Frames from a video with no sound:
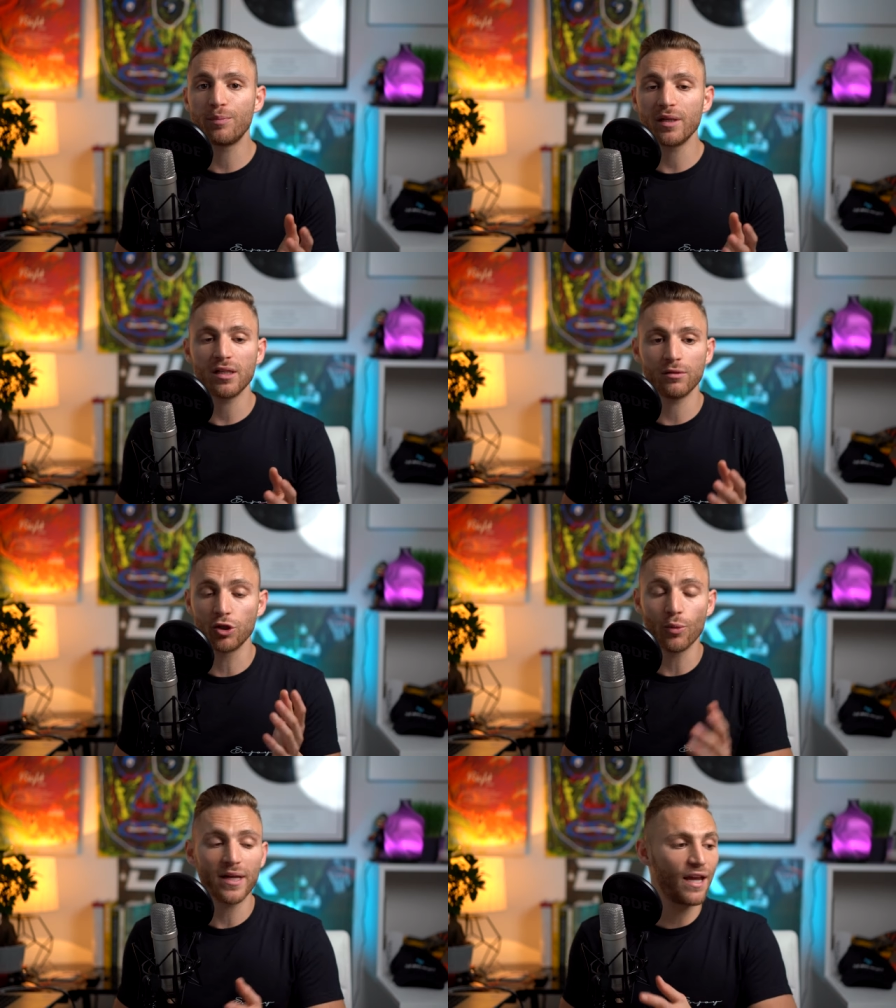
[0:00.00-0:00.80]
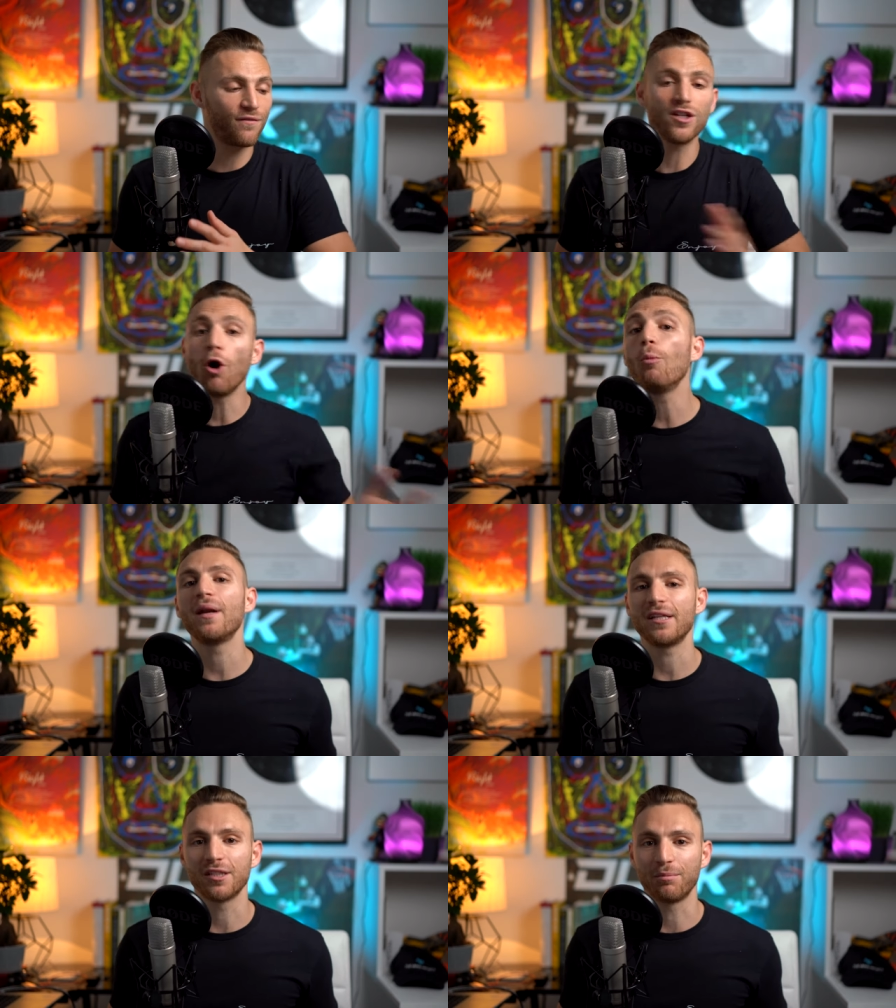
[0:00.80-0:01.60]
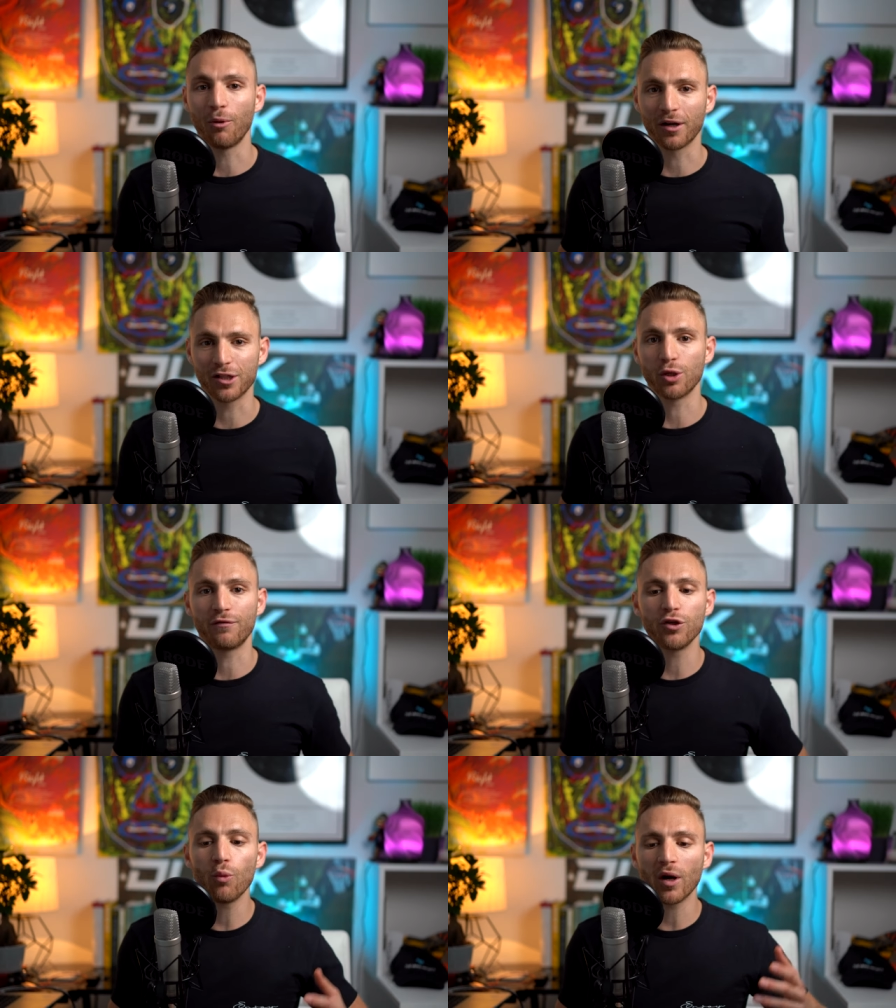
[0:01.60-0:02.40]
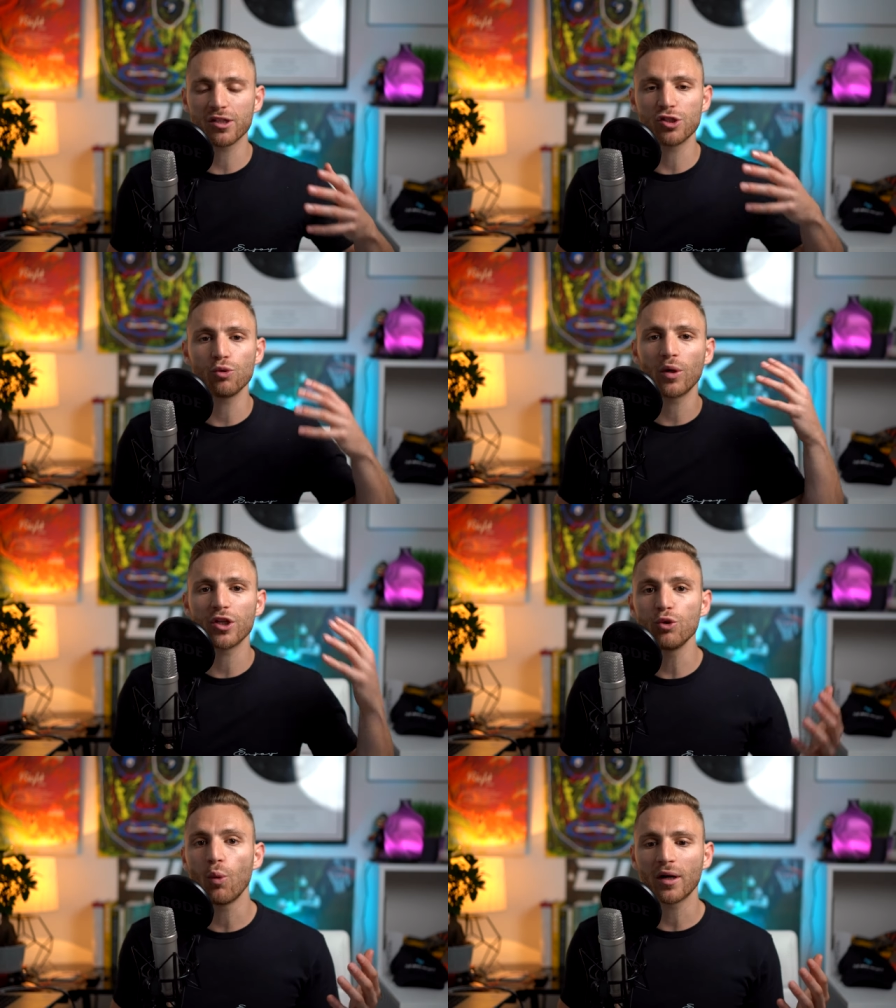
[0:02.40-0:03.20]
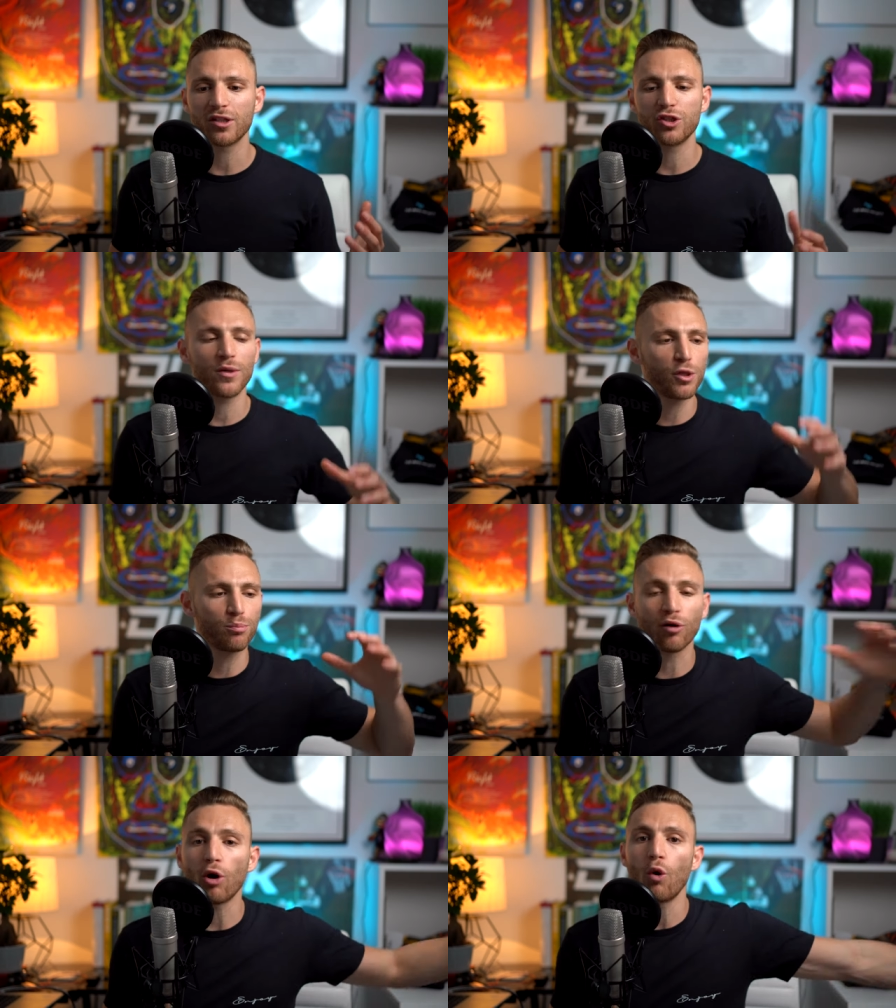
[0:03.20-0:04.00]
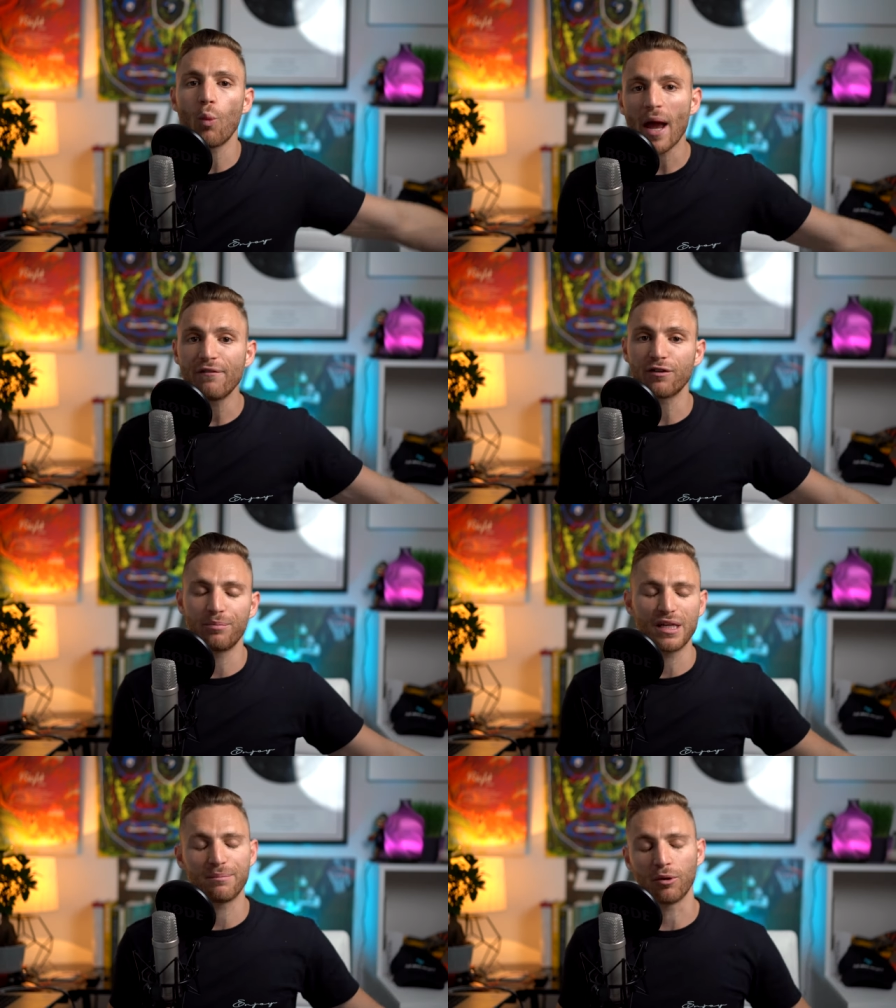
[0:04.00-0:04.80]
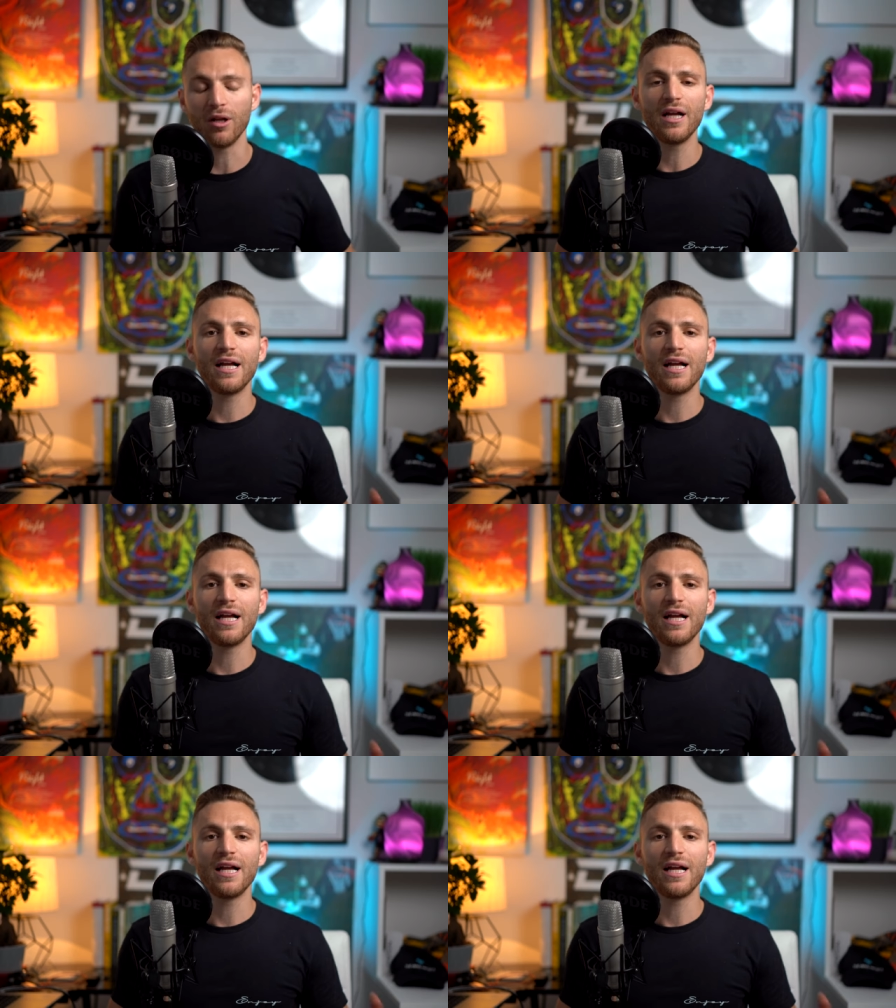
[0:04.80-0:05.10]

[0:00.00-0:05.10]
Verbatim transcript: you be doing if nobody supported you? If you wanted to do what you wanted to do and you broke away from people?